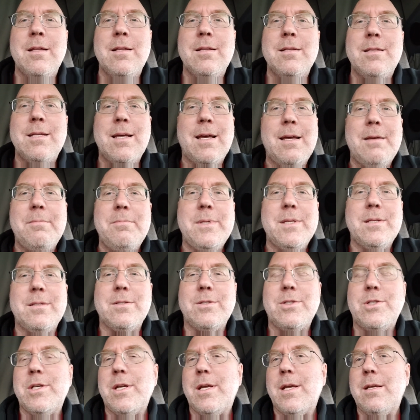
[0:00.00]
time didn't
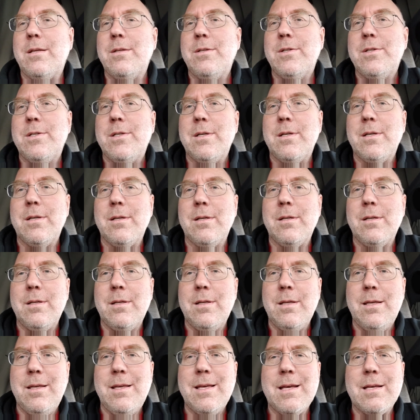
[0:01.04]
change.
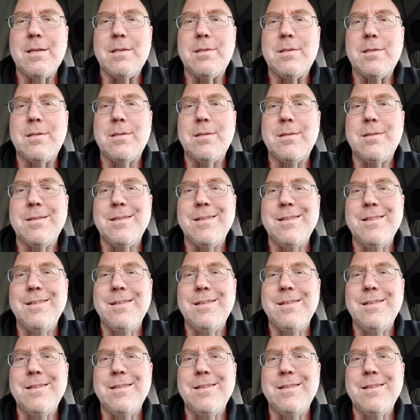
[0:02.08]
Yes,